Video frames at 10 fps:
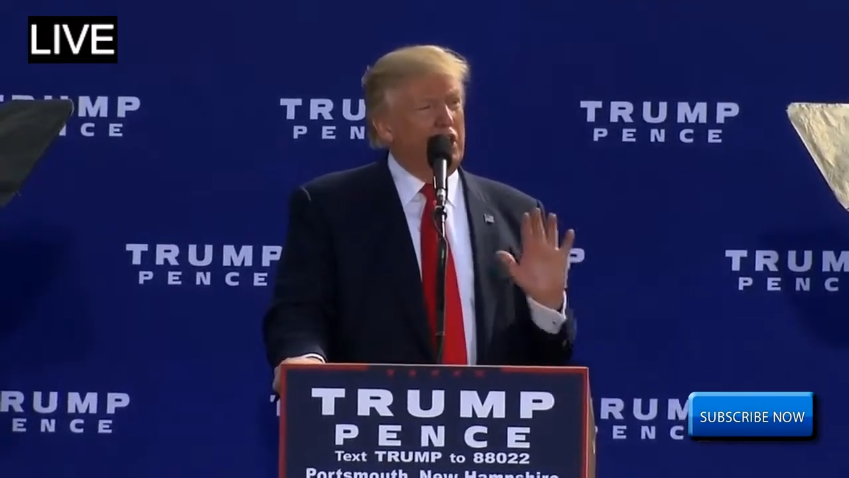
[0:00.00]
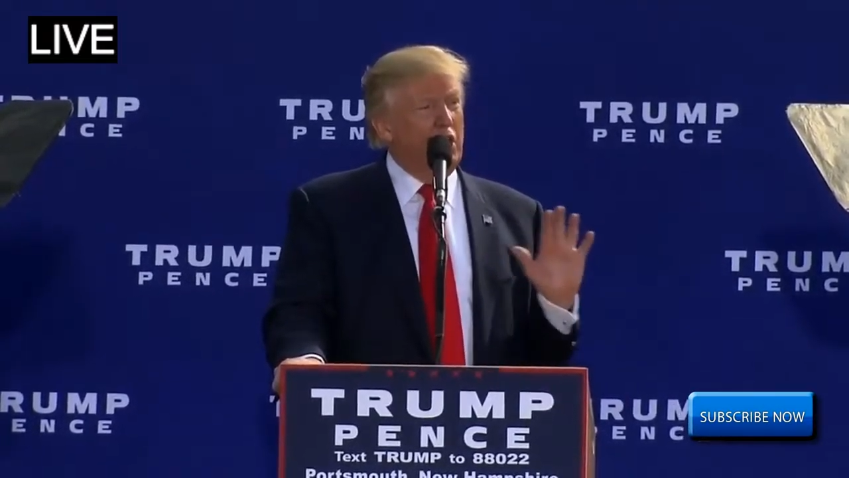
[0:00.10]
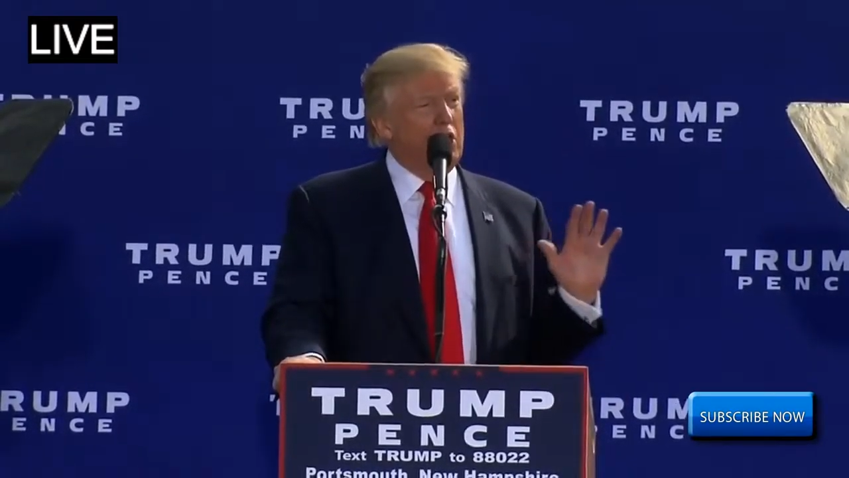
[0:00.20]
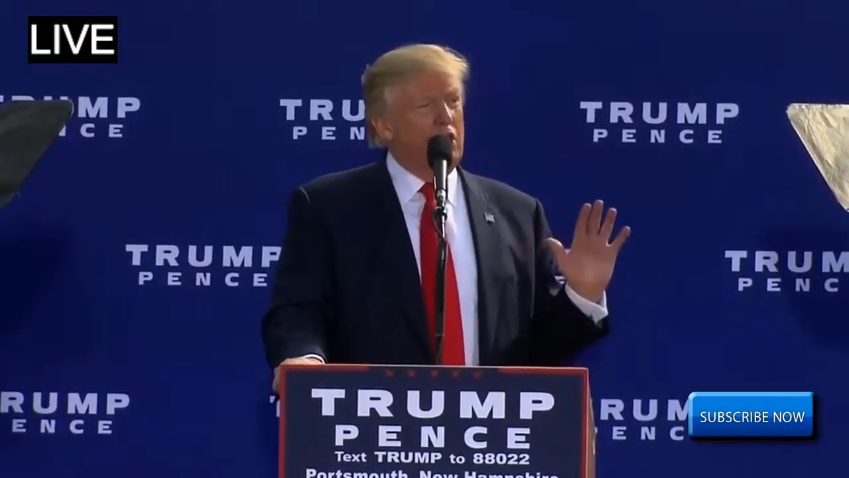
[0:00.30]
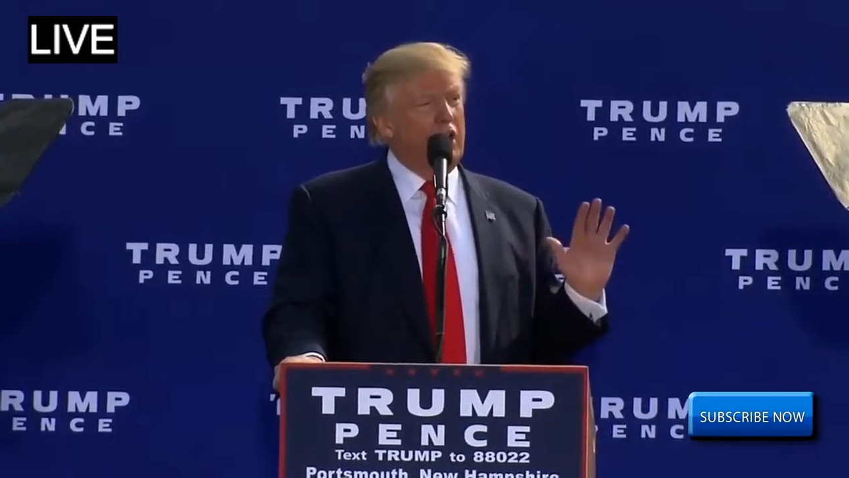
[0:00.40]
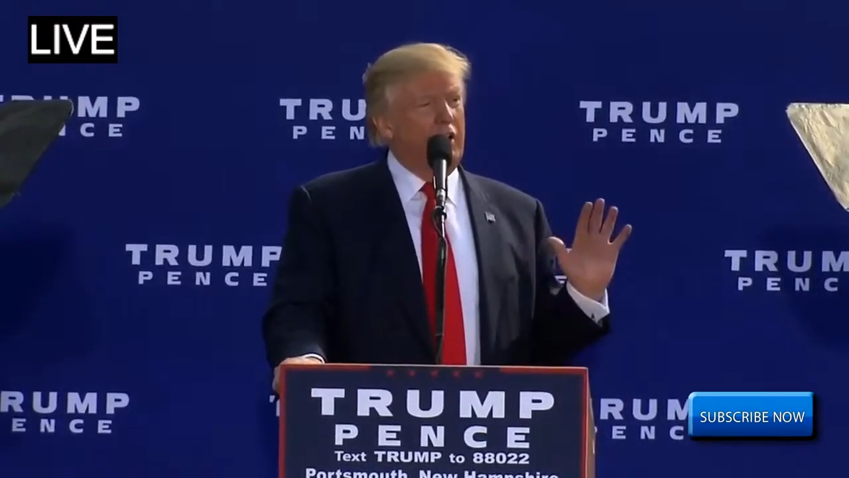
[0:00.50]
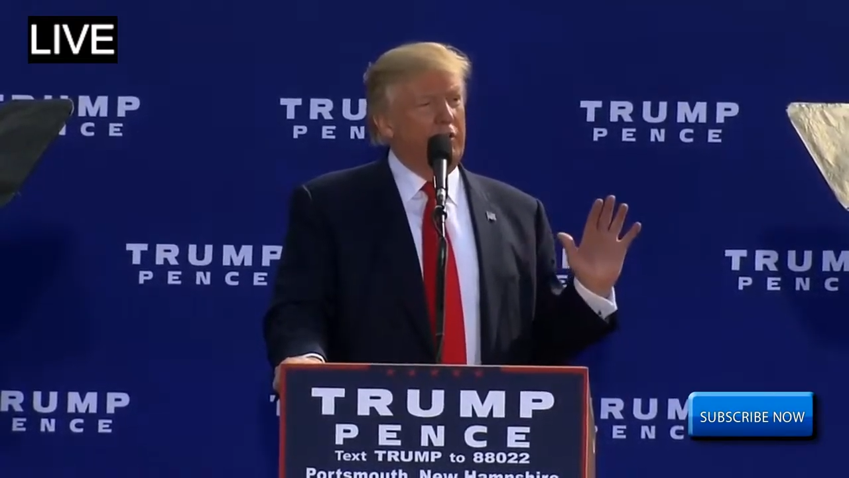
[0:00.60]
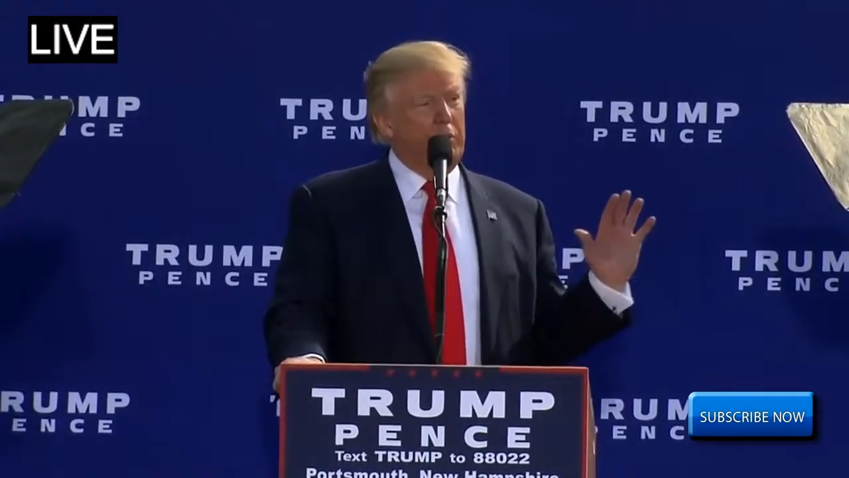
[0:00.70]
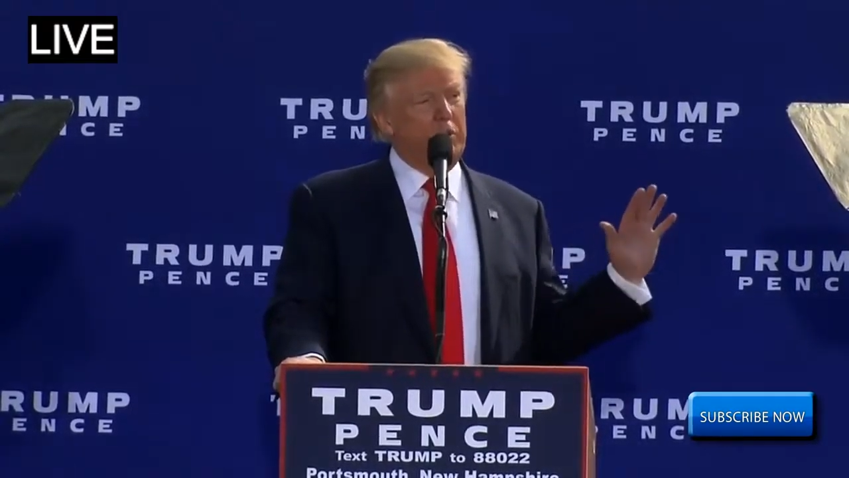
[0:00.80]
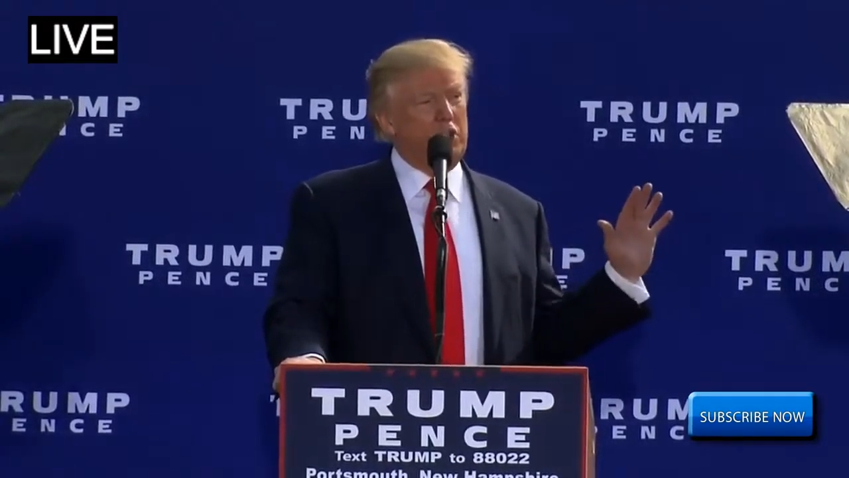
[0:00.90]
and local
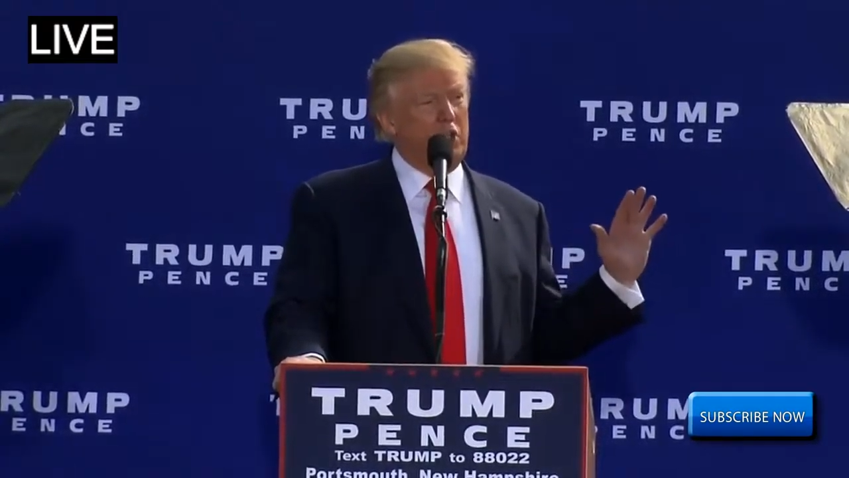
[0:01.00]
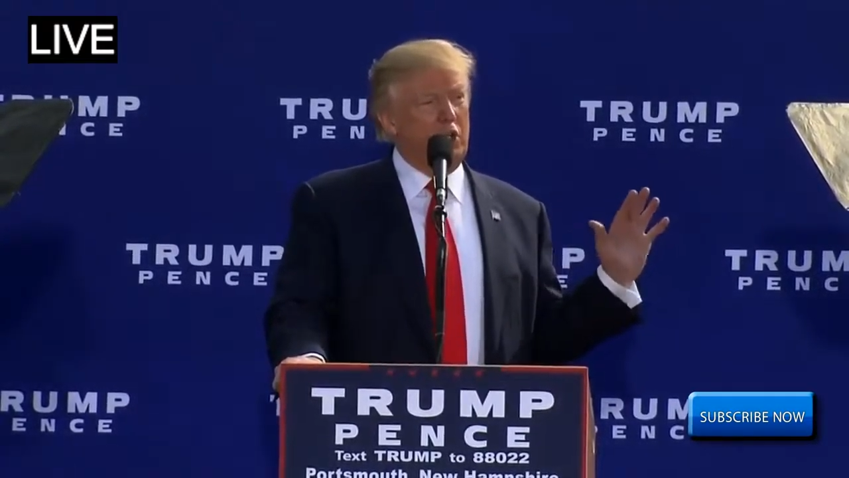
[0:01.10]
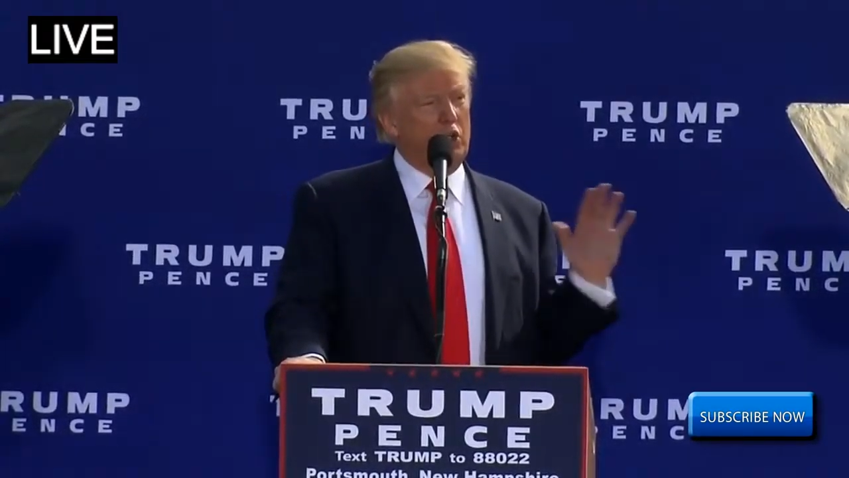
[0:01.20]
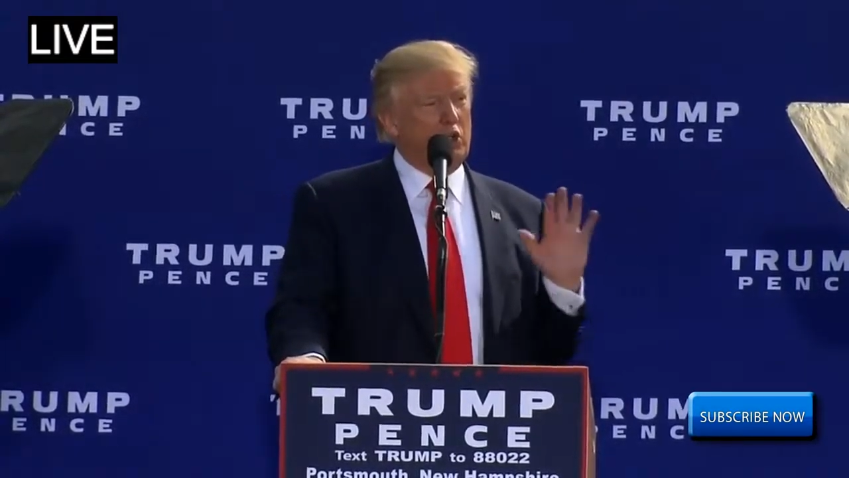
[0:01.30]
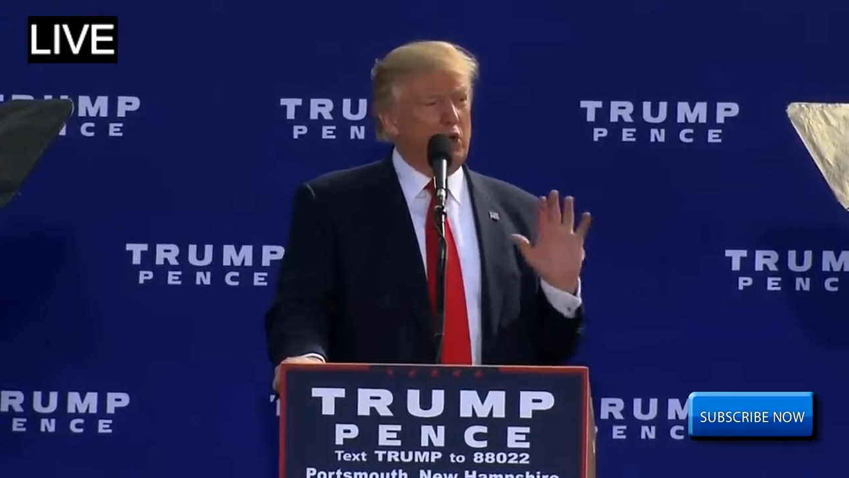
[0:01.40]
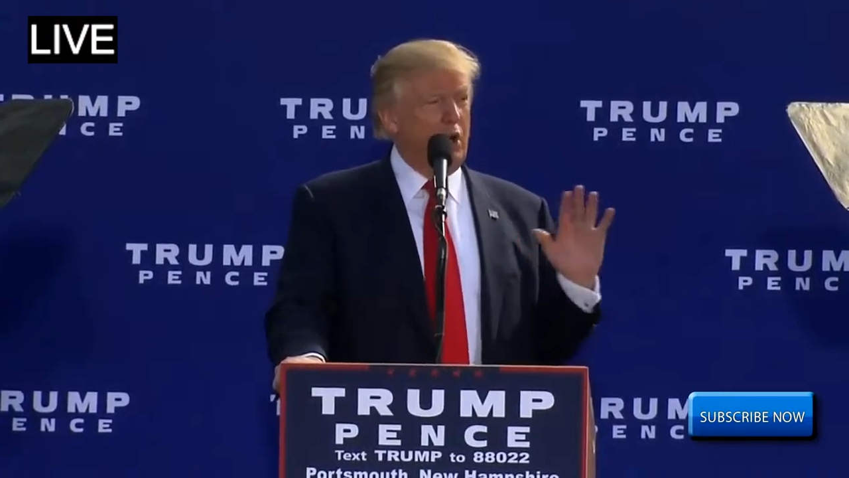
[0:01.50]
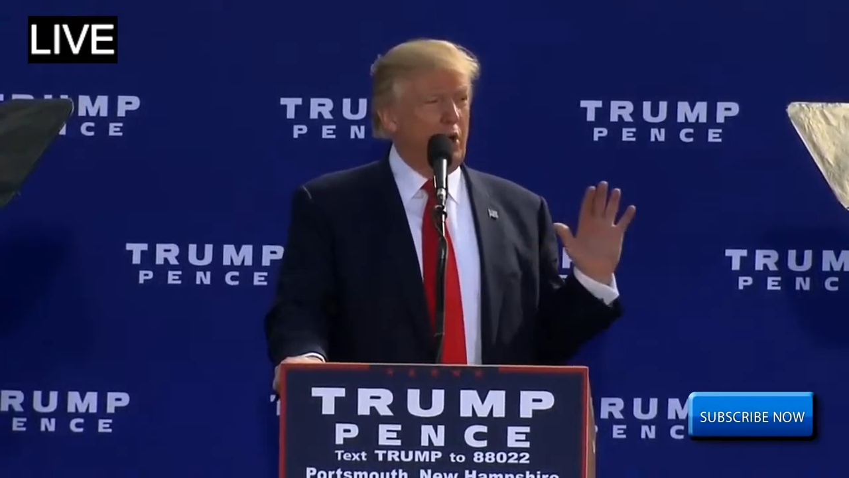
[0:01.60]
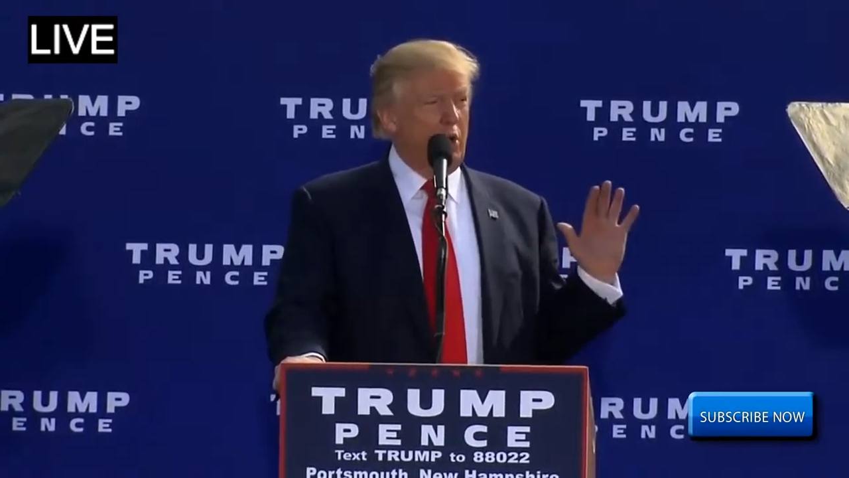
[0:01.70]
governments to use drug